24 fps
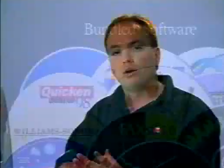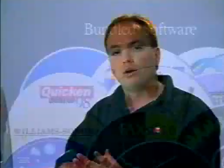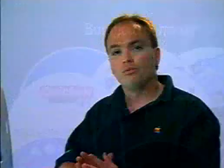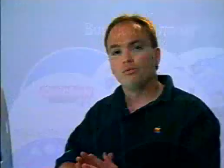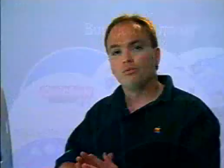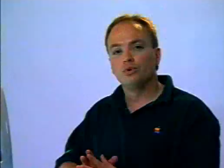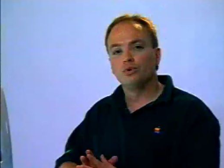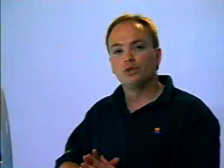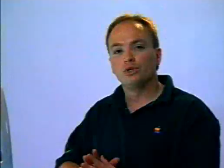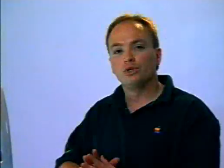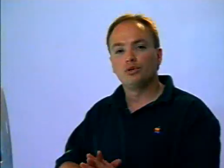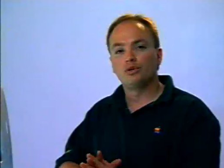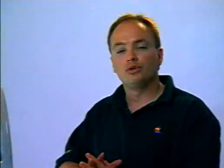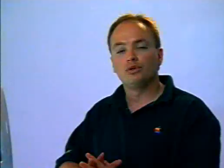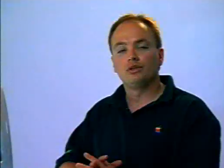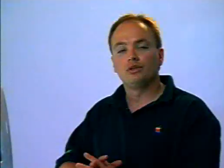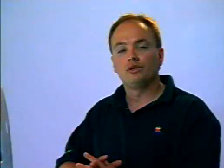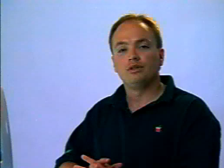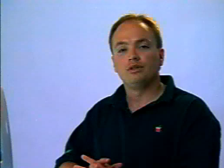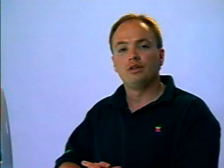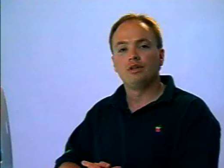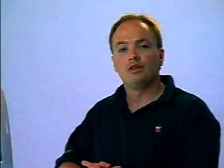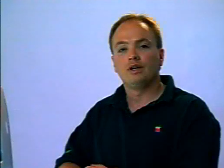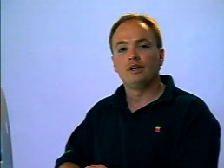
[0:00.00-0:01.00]
really
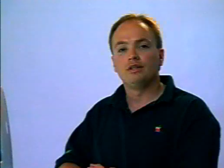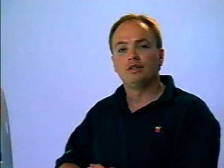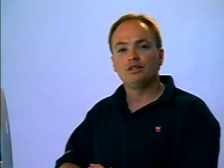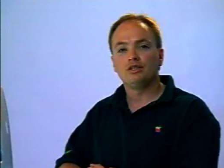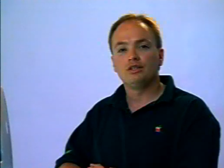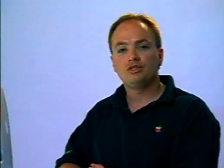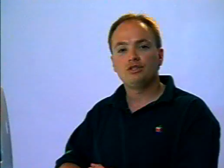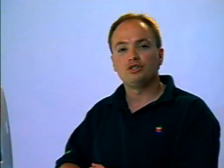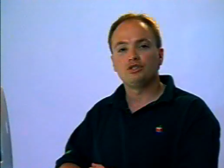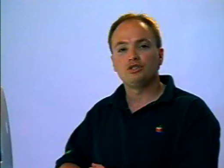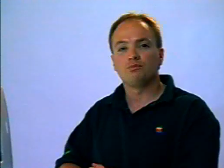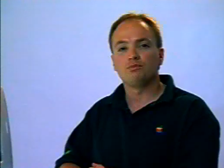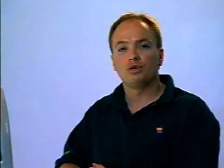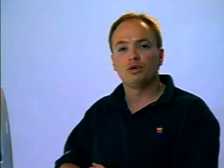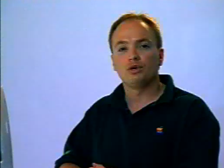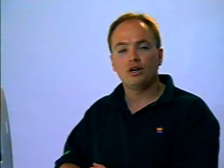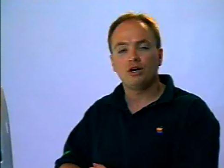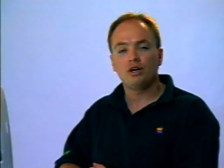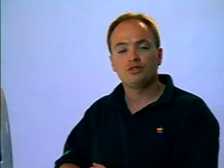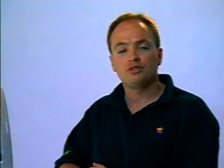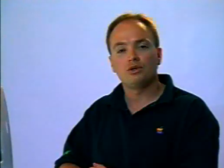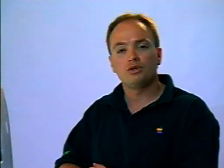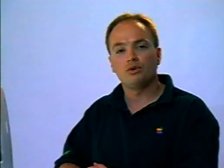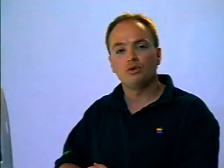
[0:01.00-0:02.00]
good dishes, but
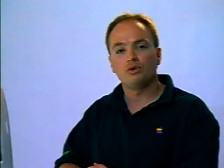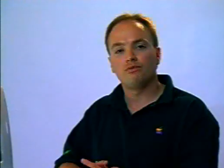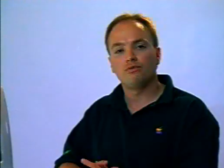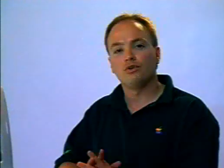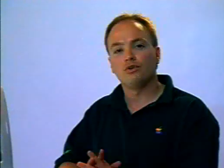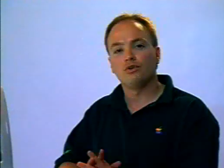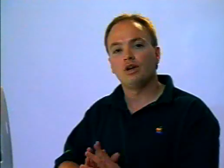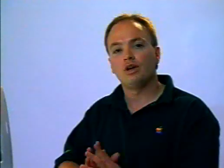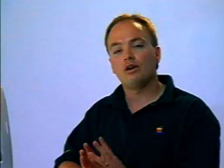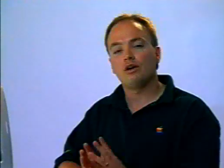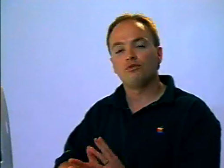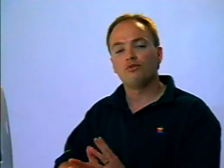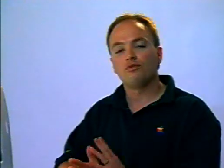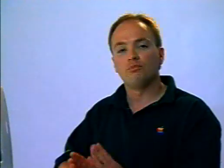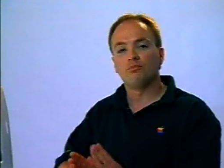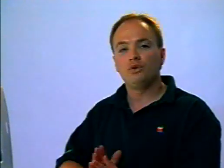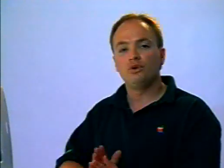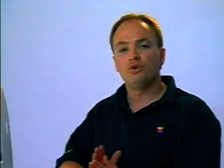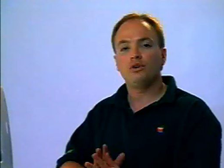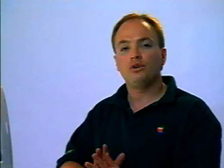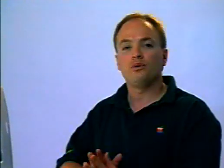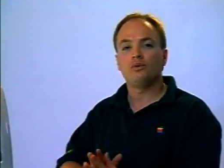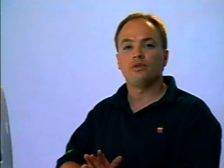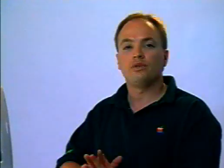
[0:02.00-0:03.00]
also if you're not
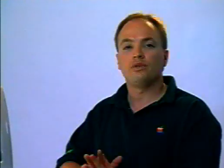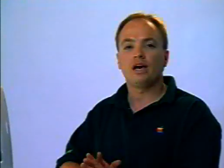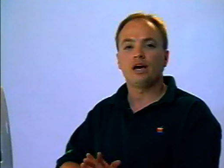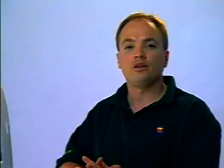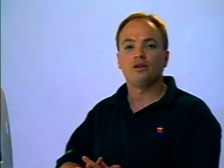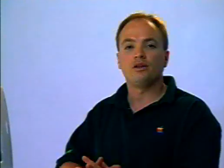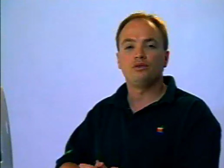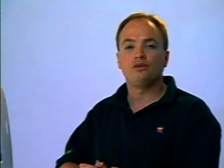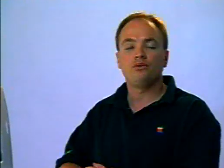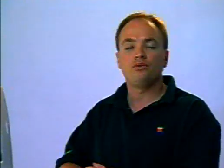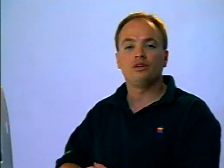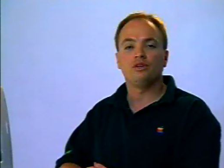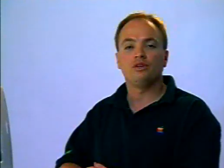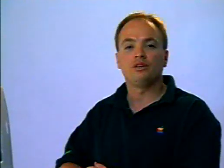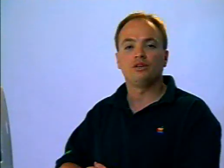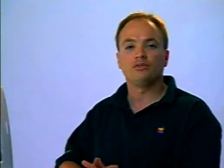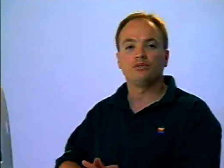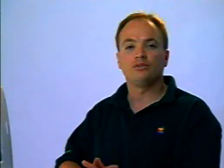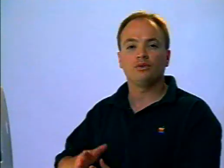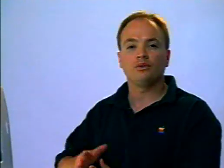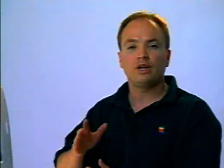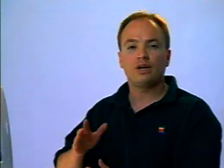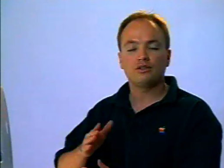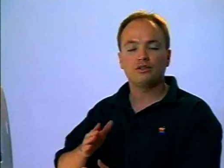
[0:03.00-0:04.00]
familiar with how to do things,
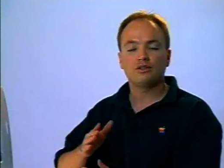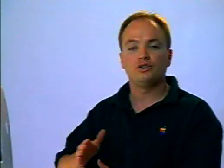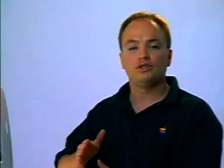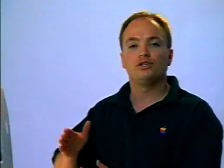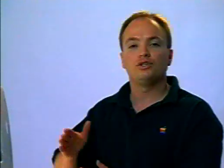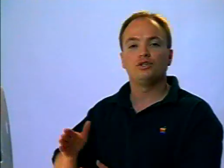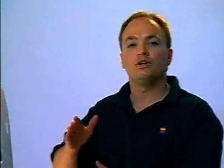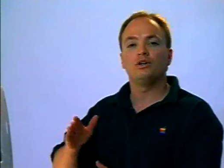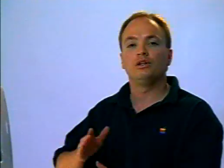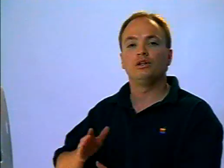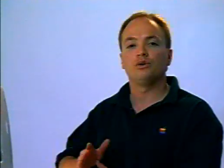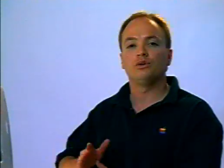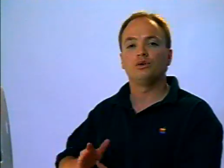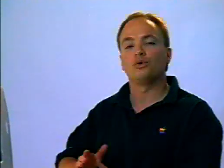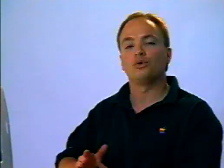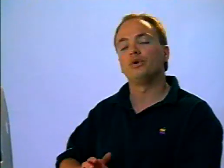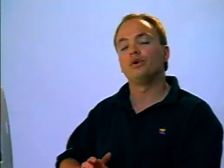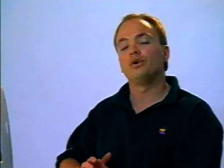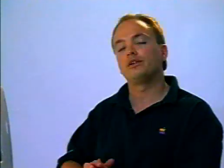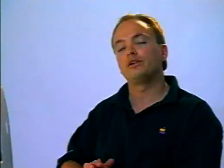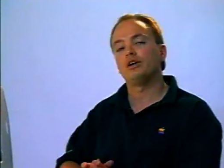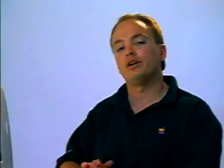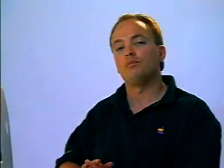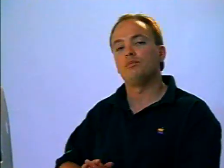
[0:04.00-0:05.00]
it will actually show you a little
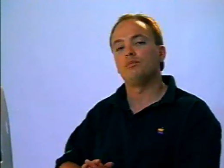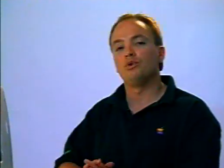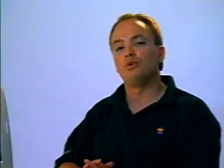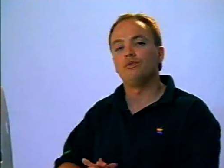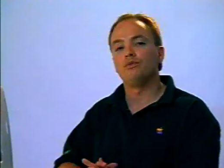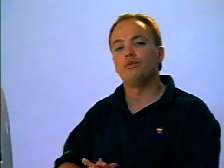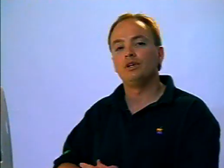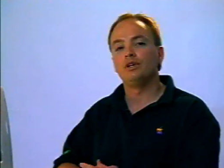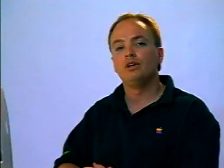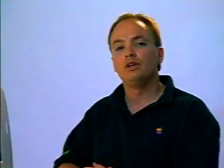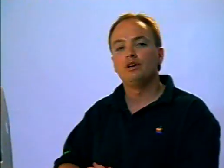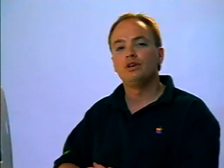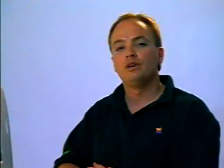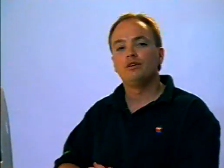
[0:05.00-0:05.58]
QuickTime movie